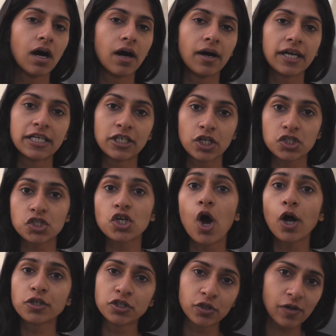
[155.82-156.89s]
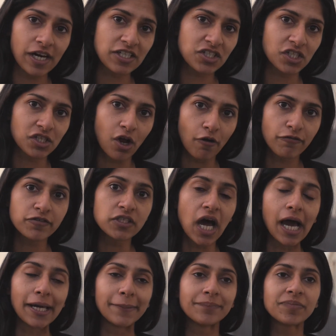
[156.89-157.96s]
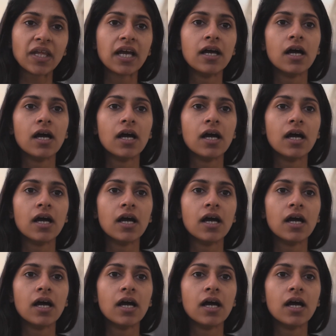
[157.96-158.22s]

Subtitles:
in a short duration of time.